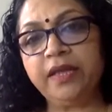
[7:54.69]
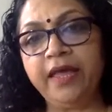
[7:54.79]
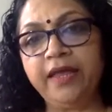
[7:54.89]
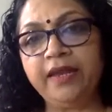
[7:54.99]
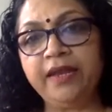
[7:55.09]

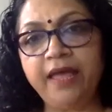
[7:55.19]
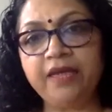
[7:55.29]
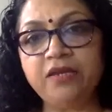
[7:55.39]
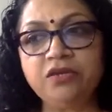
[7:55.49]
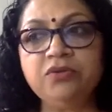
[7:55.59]
and
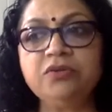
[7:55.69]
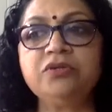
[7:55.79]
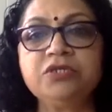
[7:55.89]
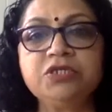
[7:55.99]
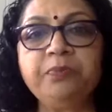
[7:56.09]
to
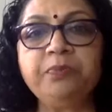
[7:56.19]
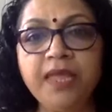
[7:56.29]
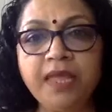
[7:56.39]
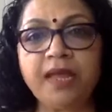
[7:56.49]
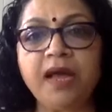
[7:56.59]

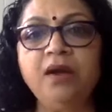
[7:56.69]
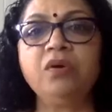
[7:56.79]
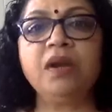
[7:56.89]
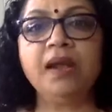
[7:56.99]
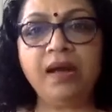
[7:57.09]
speak it
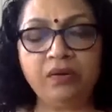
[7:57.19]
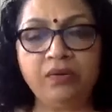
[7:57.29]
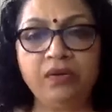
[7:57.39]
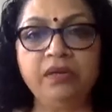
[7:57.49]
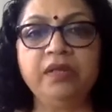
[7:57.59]
out
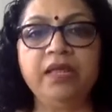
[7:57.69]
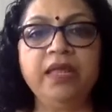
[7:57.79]
loud